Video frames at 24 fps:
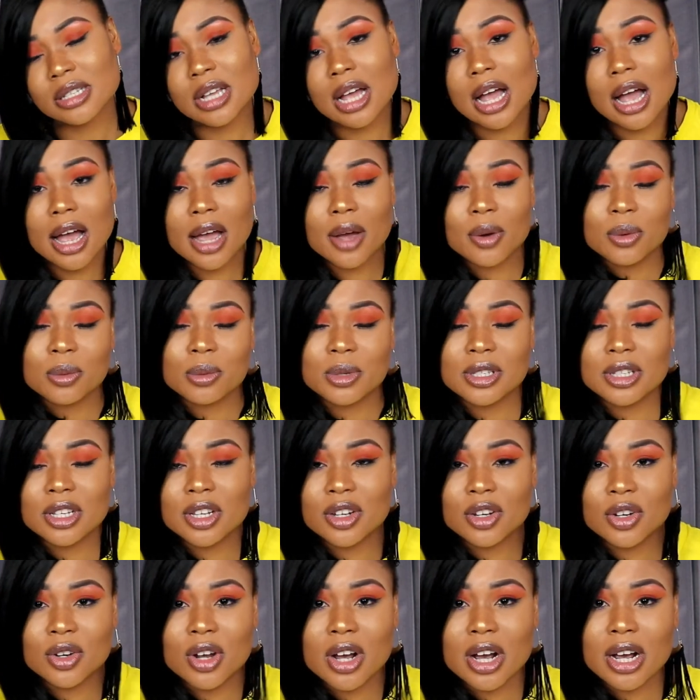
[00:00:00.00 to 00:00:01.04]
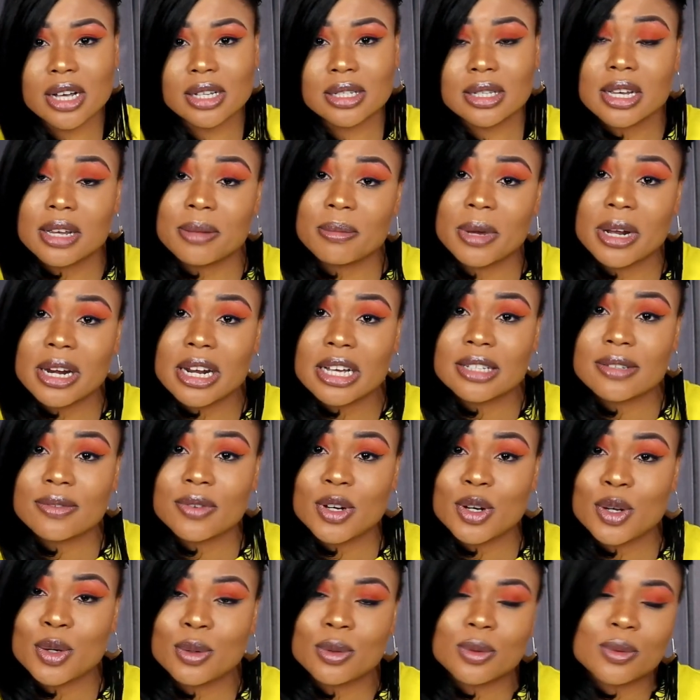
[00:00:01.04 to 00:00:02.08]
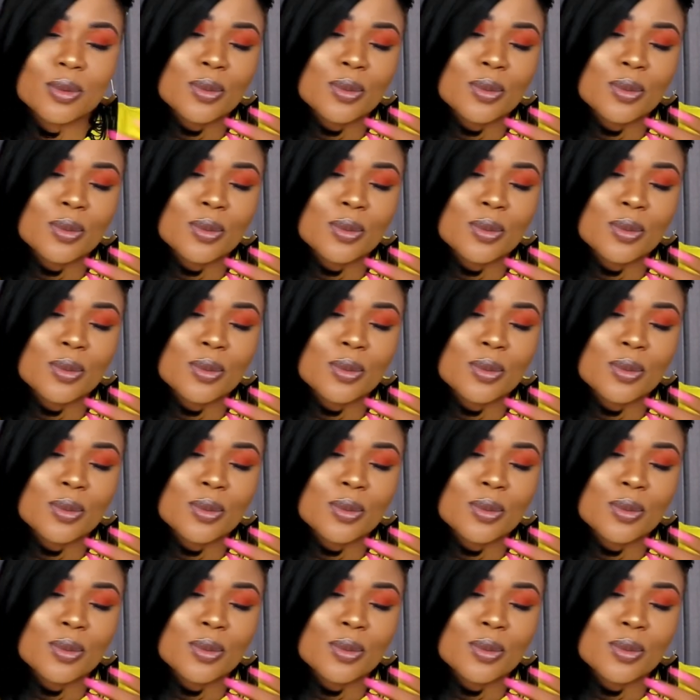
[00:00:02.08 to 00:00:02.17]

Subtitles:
I will be seeing you guys in my next video.